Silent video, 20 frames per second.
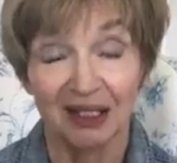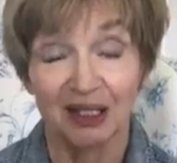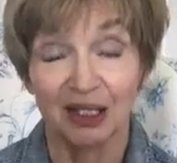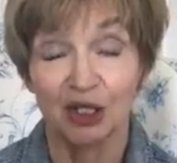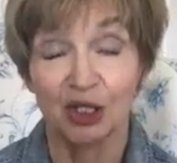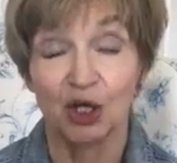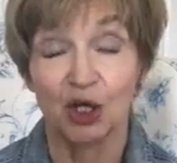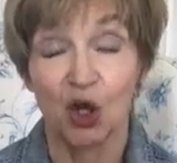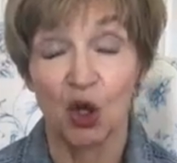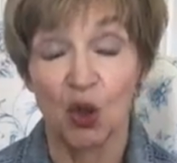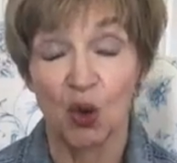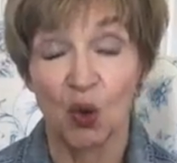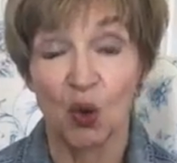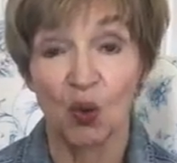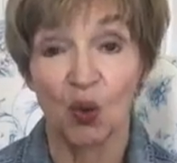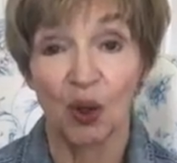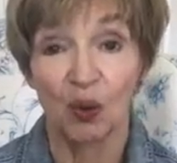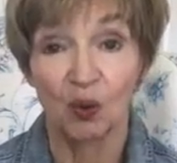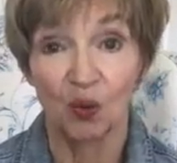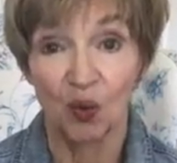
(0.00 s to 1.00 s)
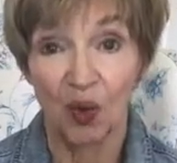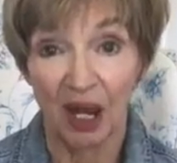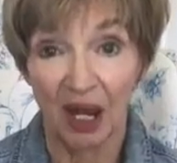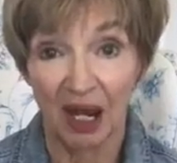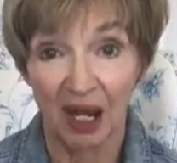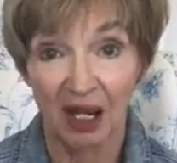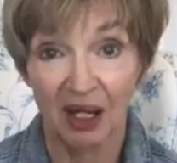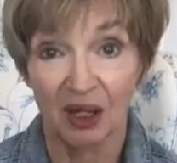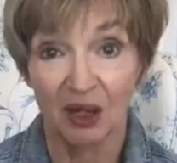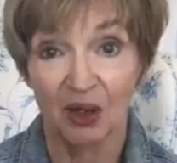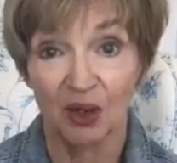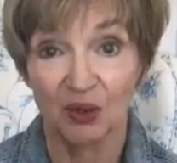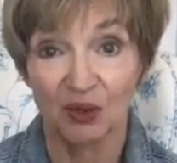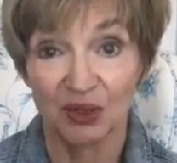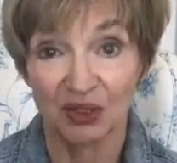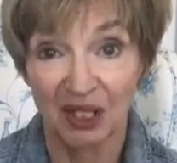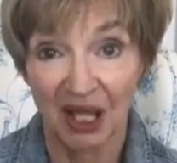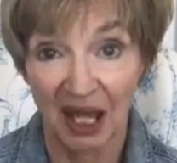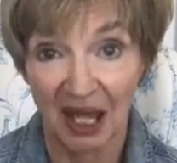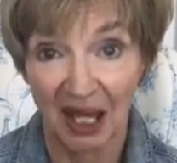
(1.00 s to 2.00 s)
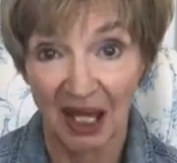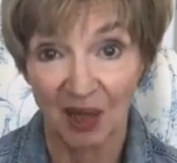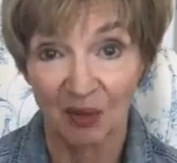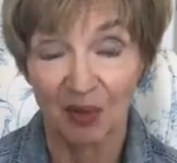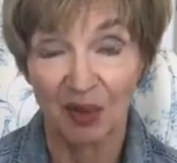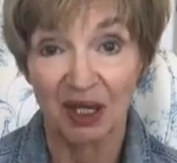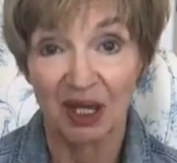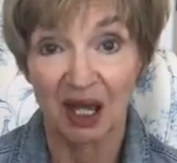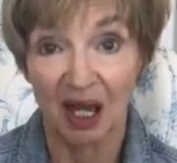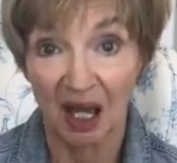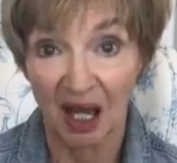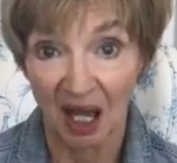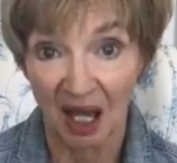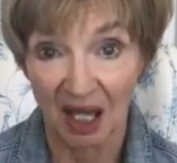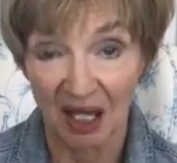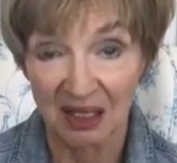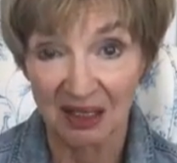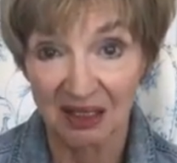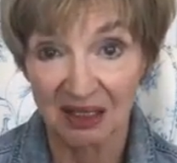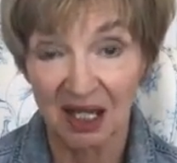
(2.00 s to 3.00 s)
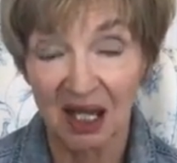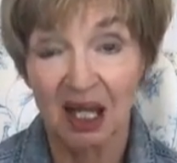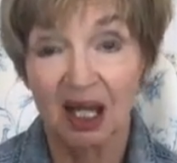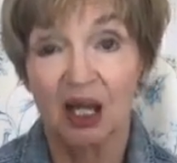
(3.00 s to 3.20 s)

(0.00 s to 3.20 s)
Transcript: No way, Jose, because